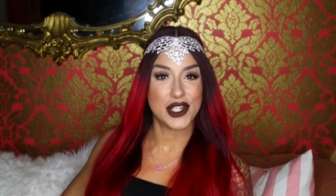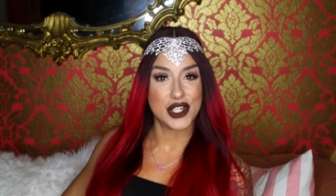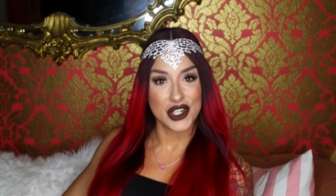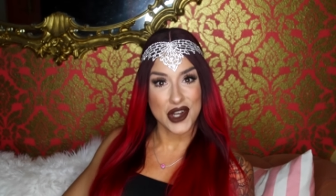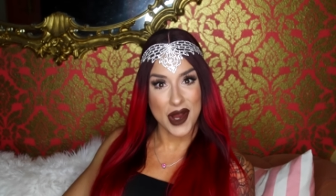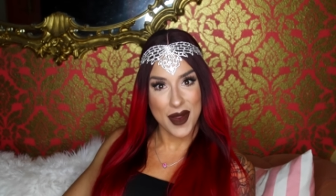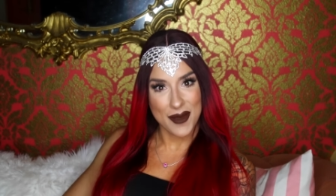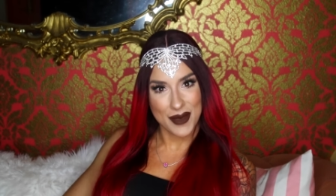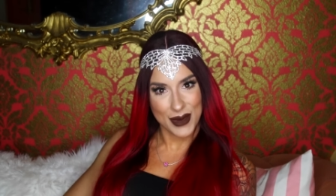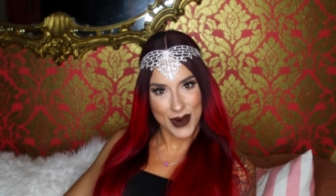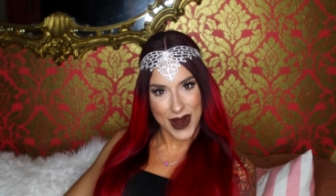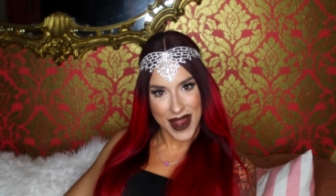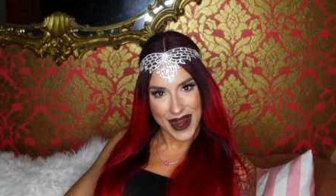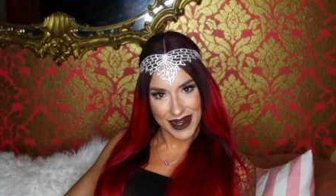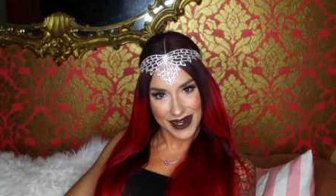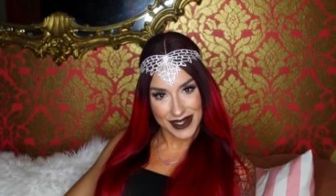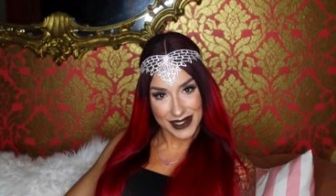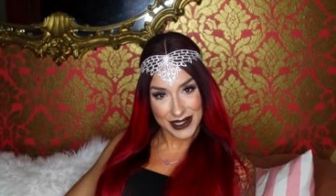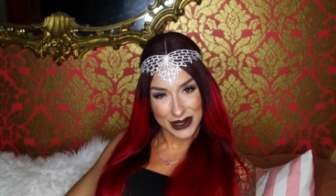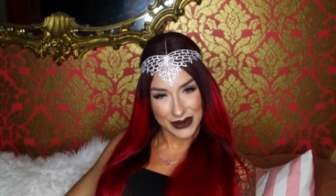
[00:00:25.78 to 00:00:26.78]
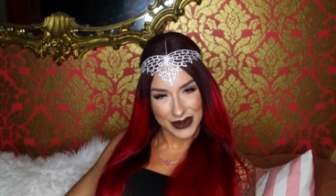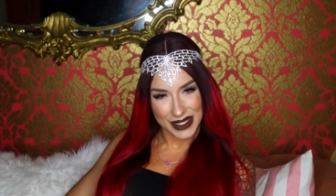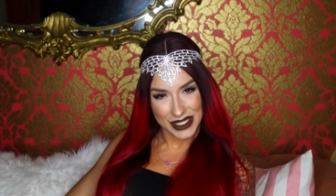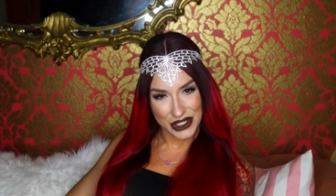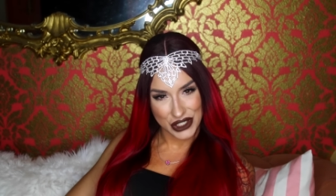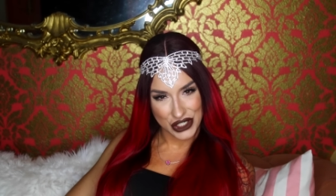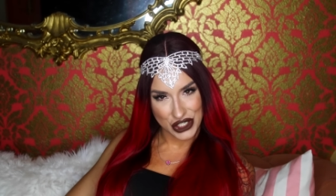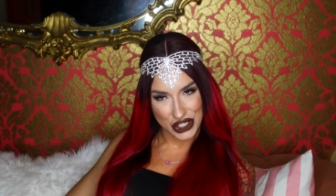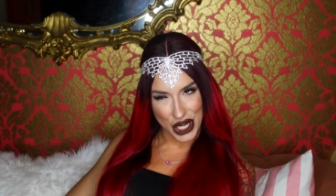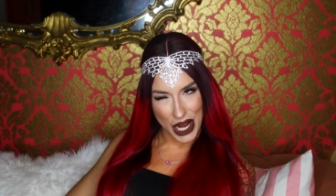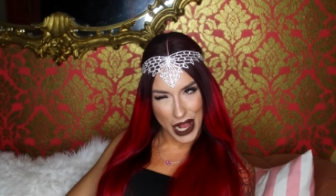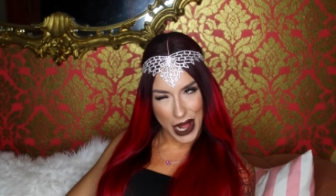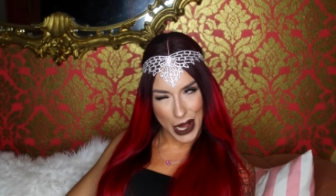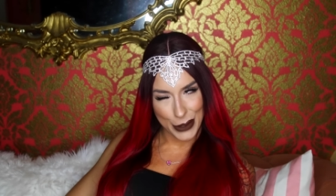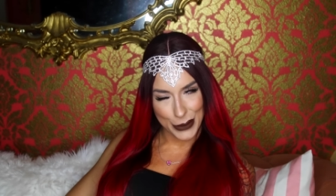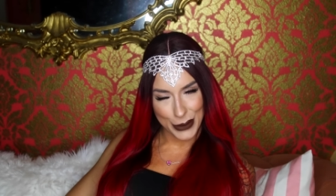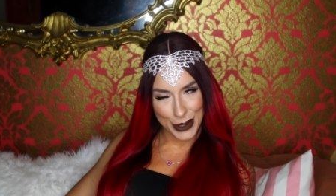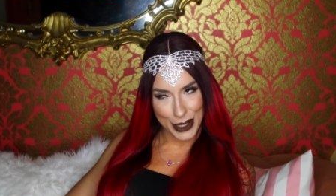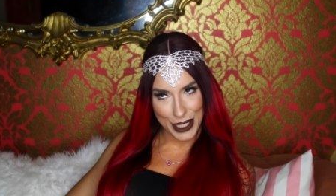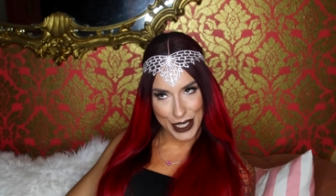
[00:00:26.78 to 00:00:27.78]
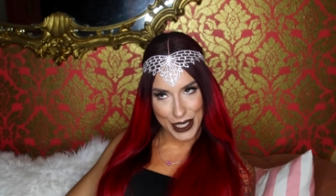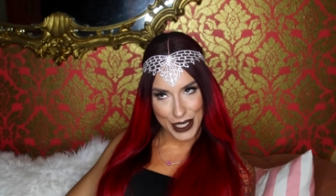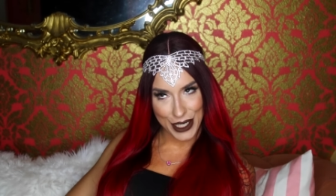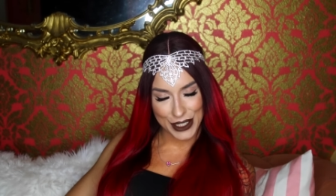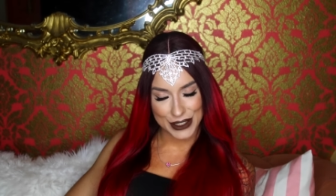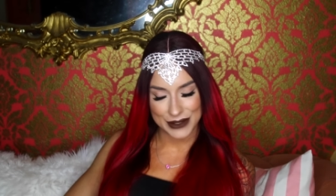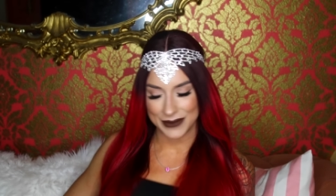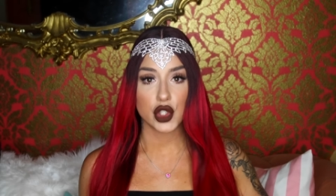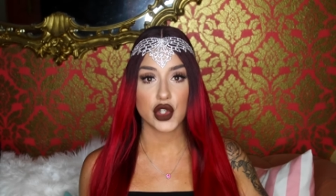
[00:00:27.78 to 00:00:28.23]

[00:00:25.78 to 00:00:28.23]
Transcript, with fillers: jump right into it, shall we?